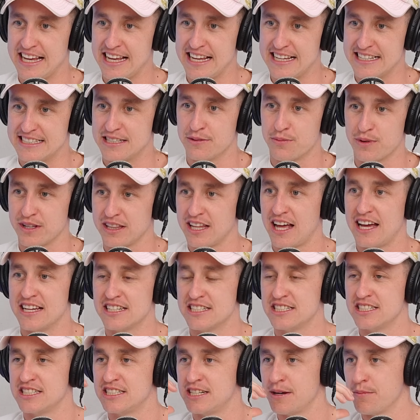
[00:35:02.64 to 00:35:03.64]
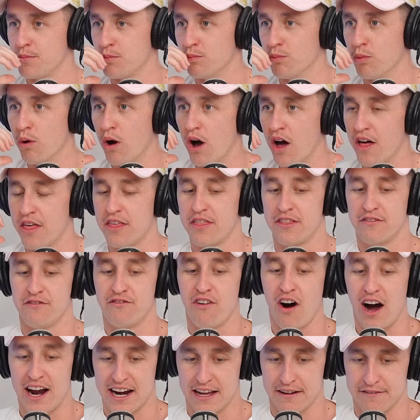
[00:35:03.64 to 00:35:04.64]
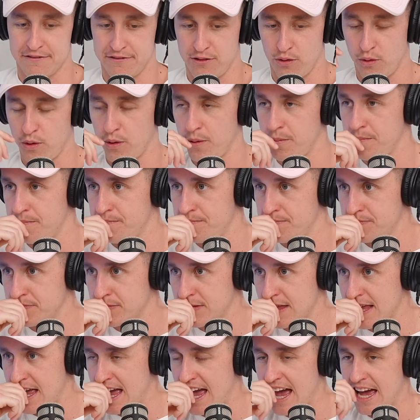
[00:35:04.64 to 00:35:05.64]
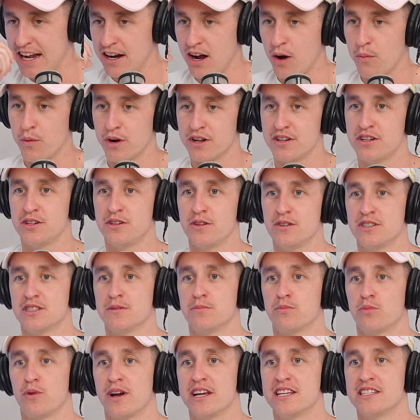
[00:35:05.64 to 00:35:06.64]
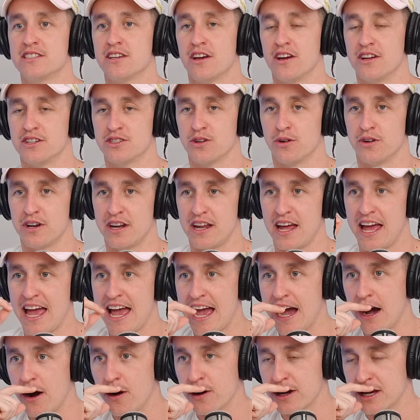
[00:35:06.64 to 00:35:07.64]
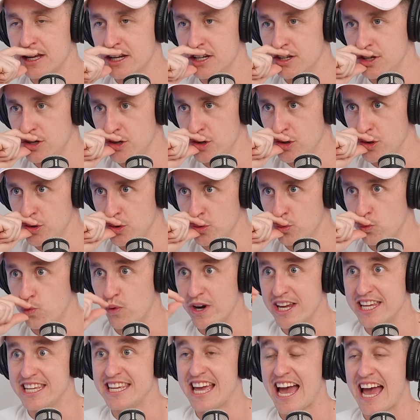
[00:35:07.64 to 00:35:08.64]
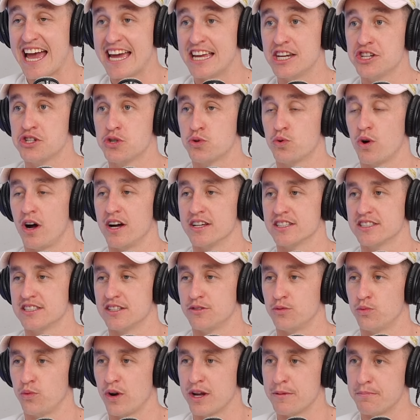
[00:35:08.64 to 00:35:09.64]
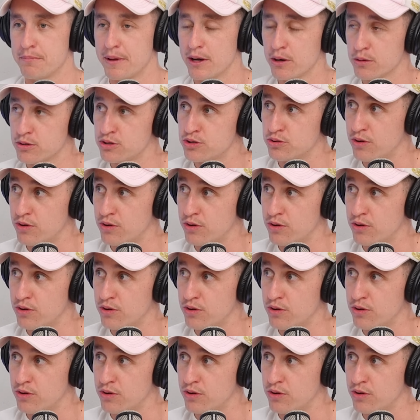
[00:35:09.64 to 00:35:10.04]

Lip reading: is the relationship worth fighting for? And I wanted to do some research on how can you regain trust and rebuild